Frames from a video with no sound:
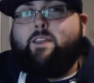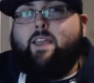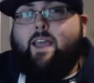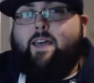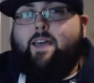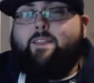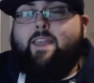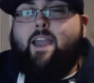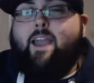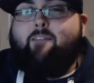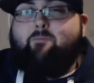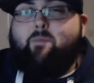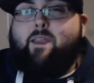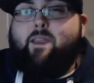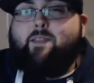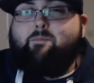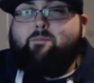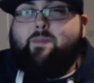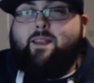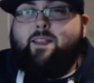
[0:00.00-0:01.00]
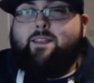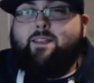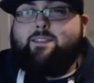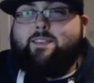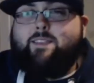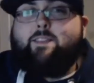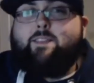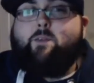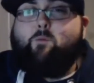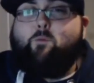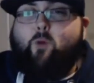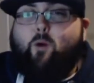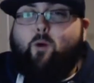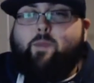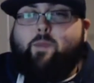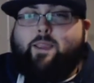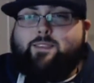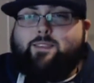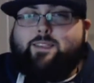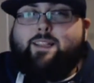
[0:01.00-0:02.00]
and they have made millions, and they were
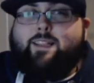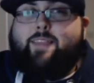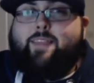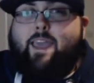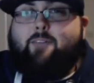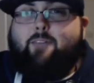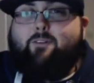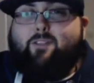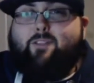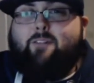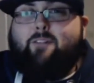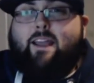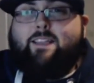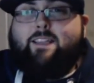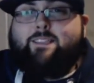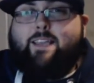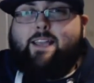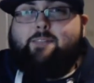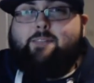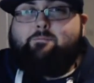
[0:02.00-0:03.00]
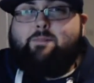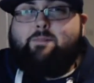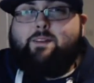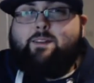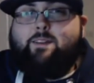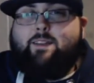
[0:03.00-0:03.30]
basically there at the right time,